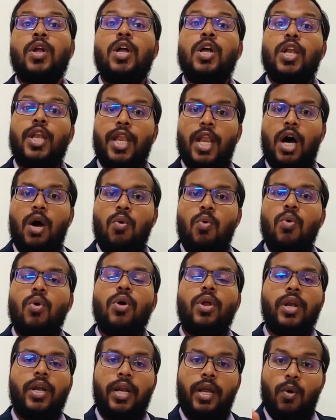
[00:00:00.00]
Now,
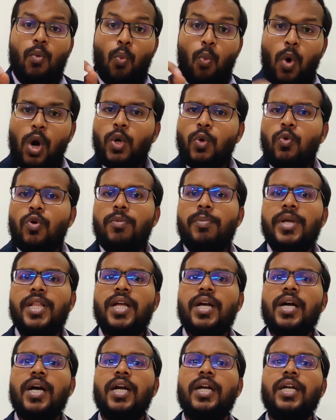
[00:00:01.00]
what would be the
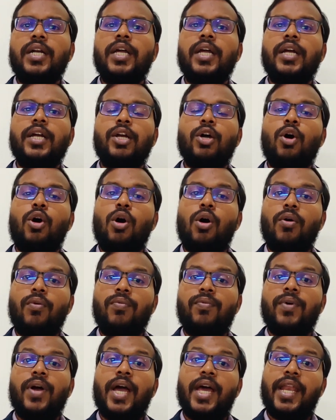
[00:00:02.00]
content
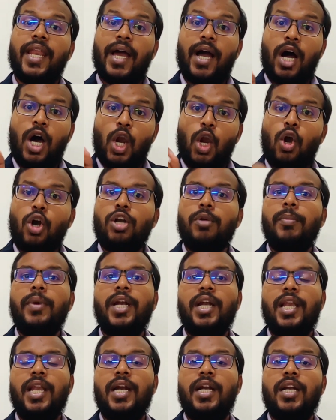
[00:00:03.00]
of an allotment
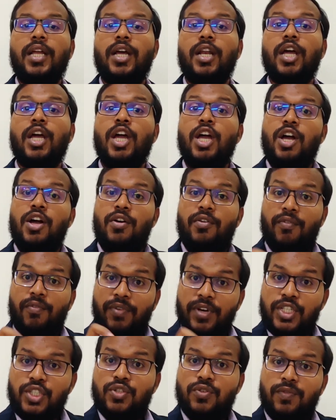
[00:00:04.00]
letter
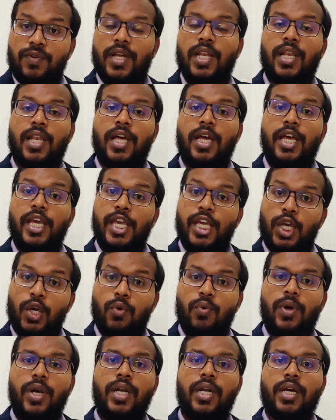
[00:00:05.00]
which will
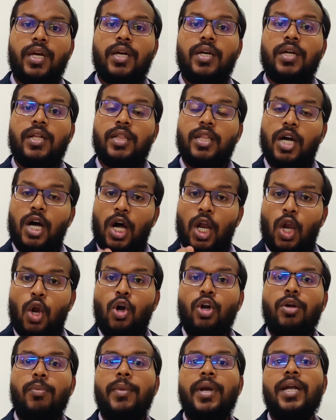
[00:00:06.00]
equate the
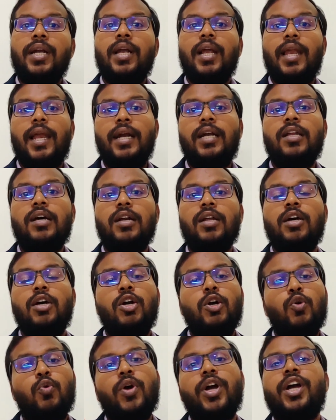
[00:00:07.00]
allotment letter
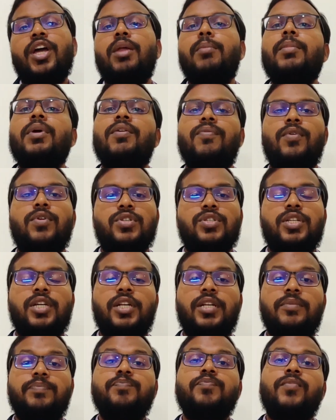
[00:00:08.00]
to agreement for sale?
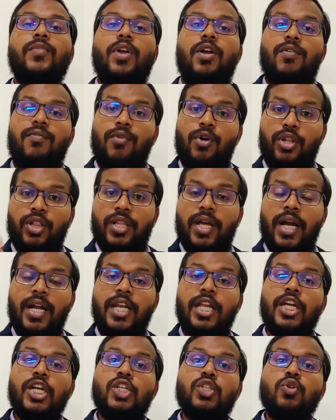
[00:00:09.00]
For that,
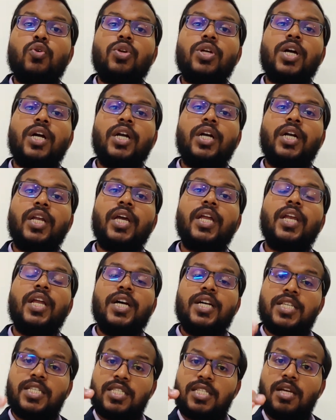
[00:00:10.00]
it should contain
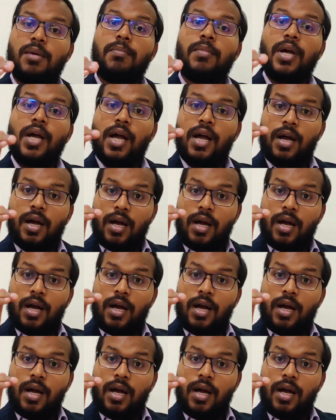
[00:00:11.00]
some